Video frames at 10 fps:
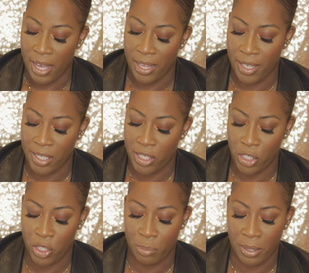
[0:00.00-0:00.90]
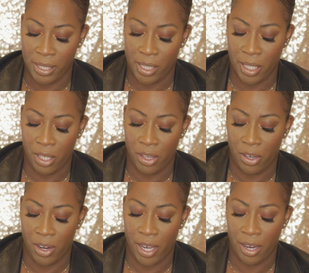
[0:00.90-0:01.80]
And this is just basically
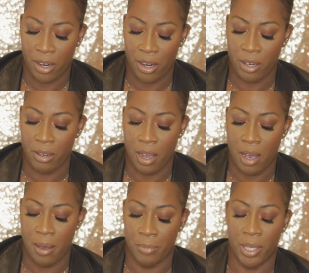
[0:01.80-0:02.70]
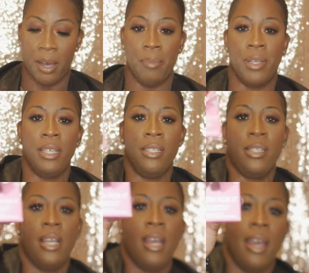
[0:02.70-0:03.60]
their hair gummies.